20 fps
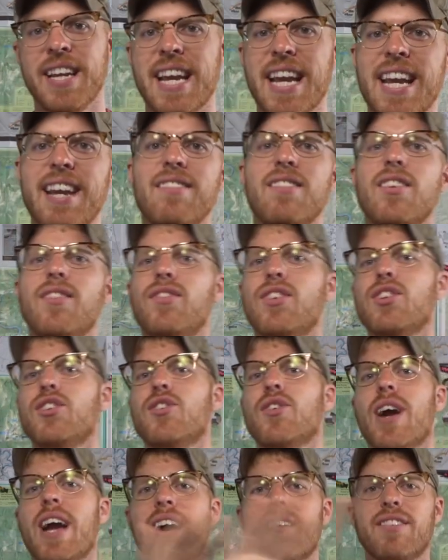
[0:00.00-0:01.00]
even if you
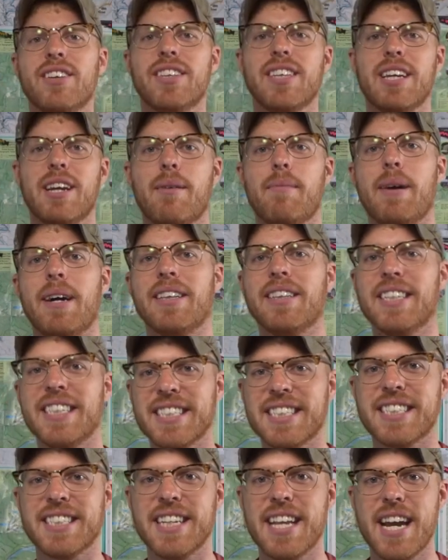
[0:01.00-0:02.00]
do everything on my
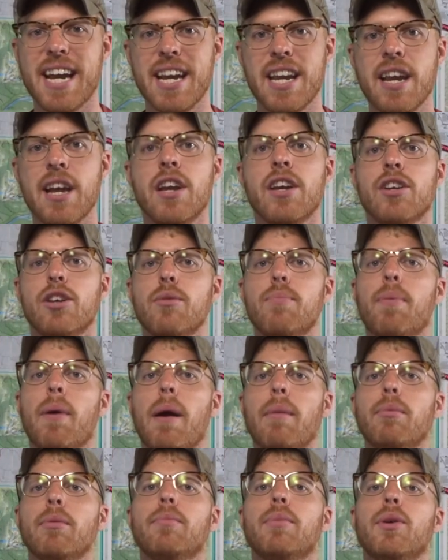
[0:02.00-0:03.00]
list today, you
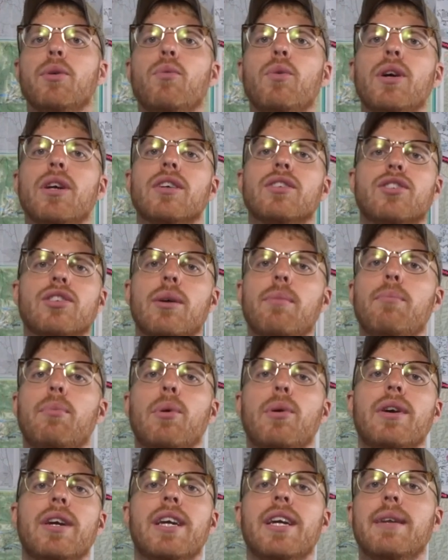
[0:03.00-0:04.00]
probably will at some
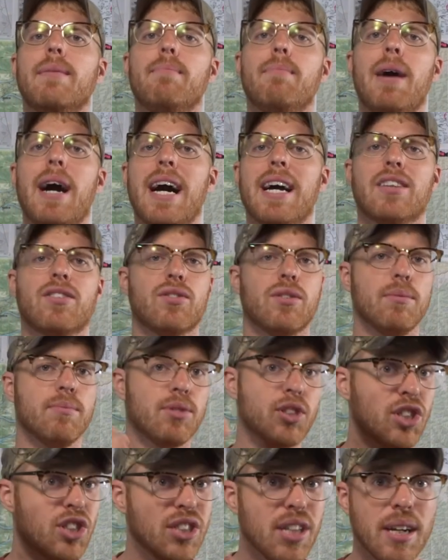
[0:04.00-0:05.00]
point get bites from
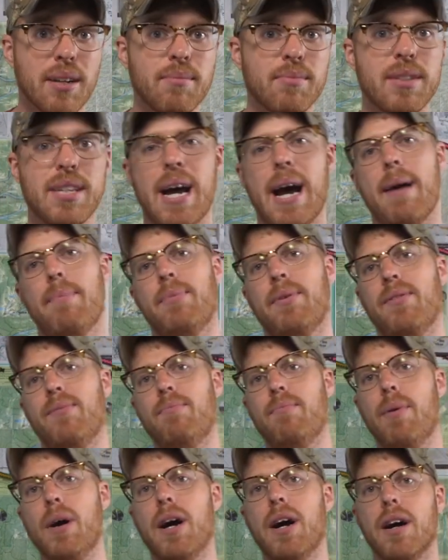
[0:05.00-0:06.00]
some type
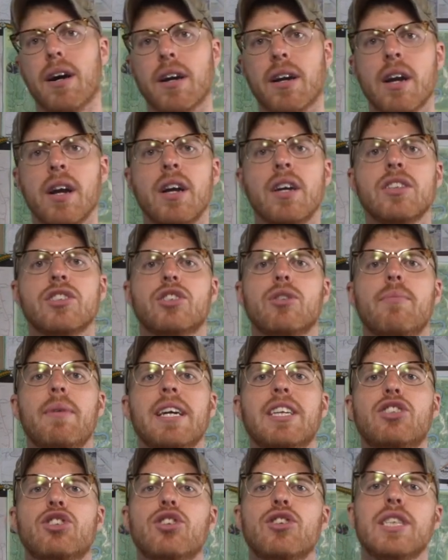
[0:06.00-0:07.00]
of bug. So
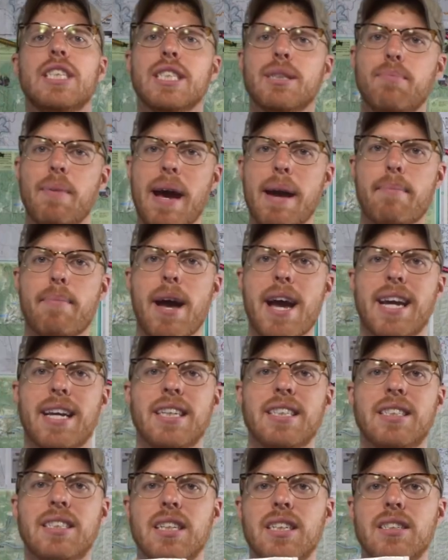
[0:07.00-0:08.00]
make sure this
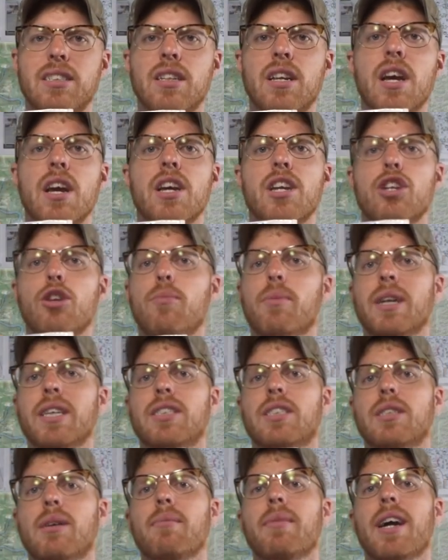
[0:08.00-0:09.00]
backpacking season, you bring
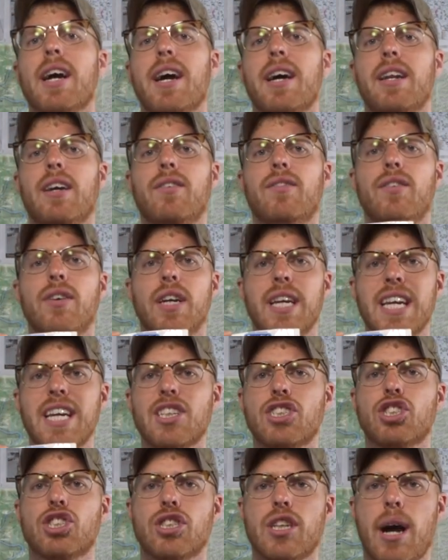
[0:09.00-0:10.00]
some kind of
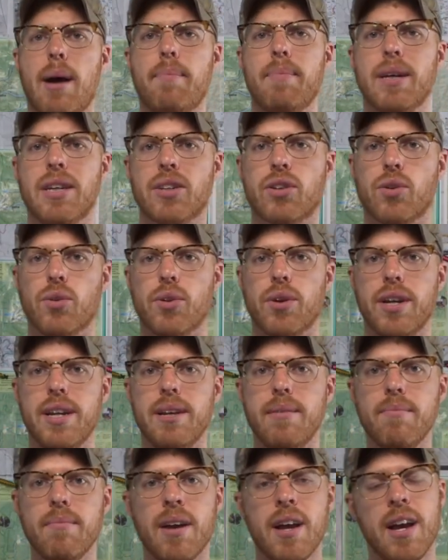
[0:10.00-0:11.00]
itch-stopping
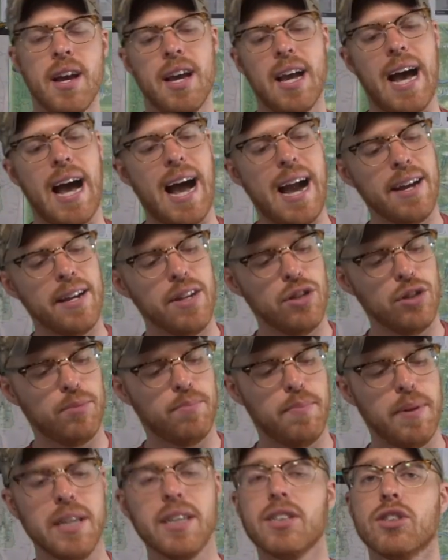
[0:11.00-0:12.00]
cream. I use
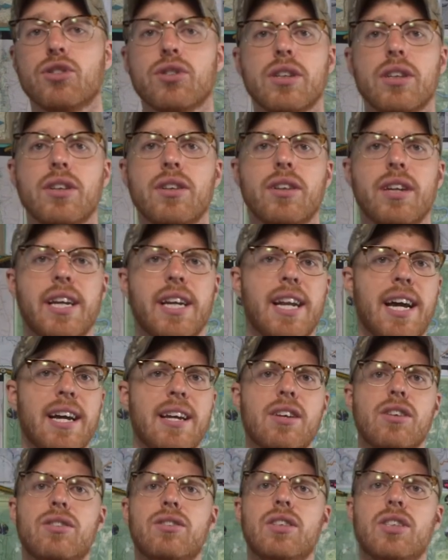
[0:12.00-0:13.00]
Benadryl, and I
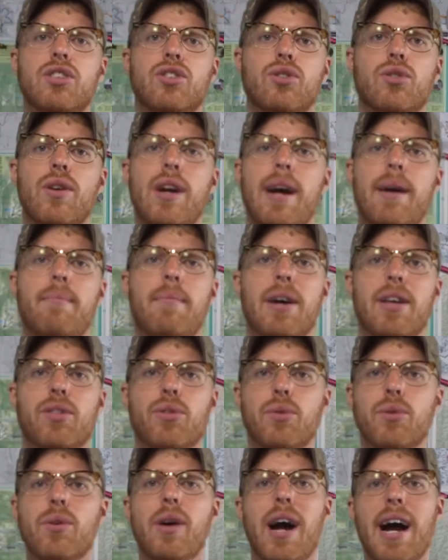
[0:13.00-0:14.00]
use this throughout my
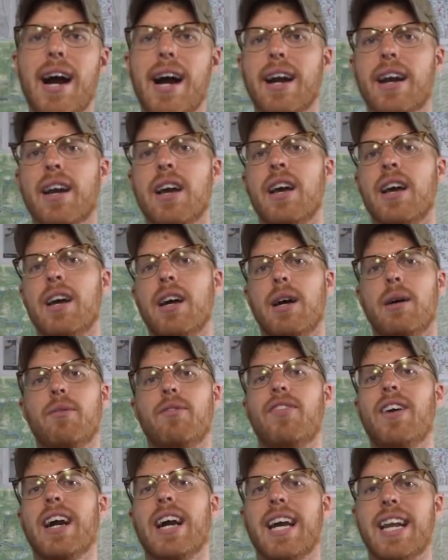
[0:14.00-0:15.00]
thru hike.
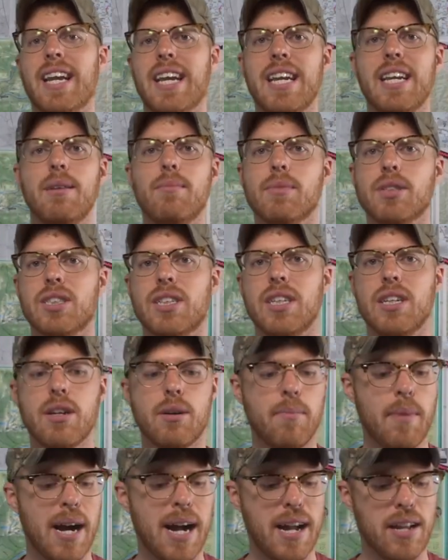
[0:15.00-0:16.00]
If I got any mosquito
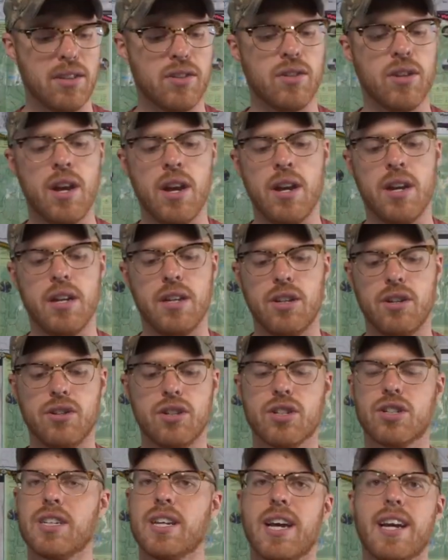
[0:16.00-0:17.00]
bites, you
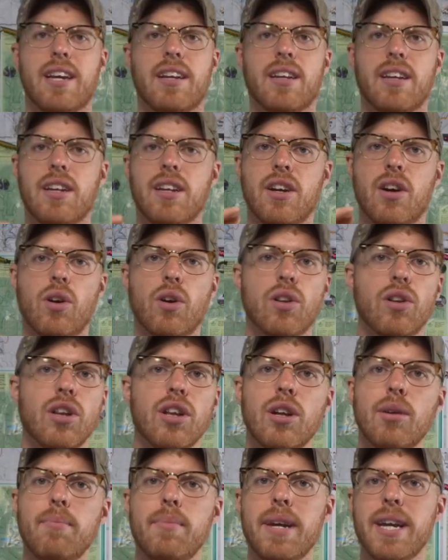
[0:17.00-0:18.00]
just take, you know, a
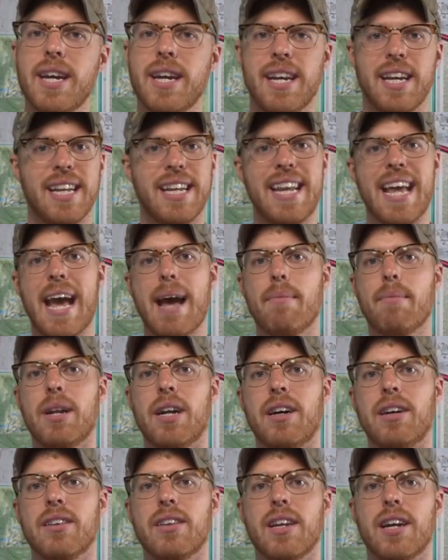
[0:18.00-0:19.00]
little bit and dab it
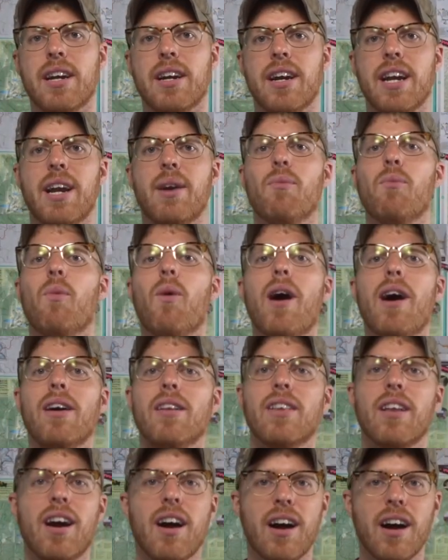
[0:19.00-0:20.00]
on there, and
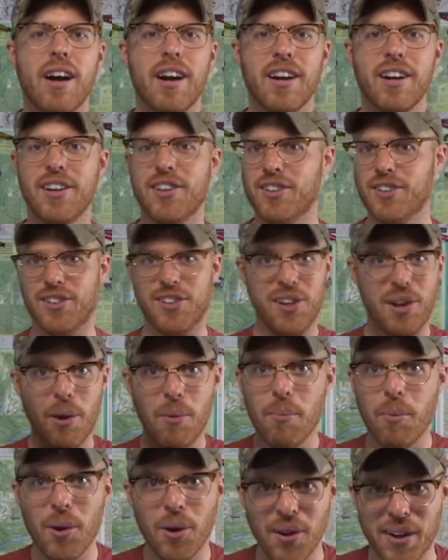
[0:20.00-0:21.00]
voila,
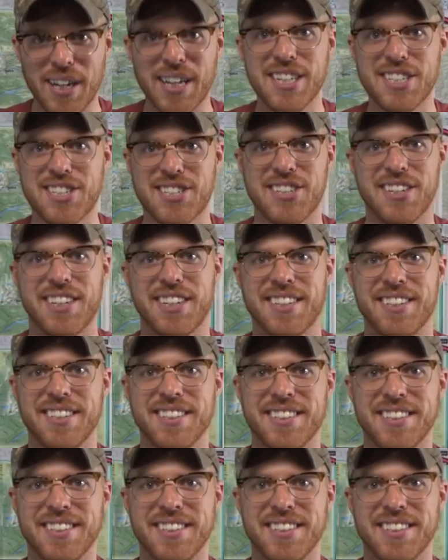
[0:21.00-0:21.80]
no more itching.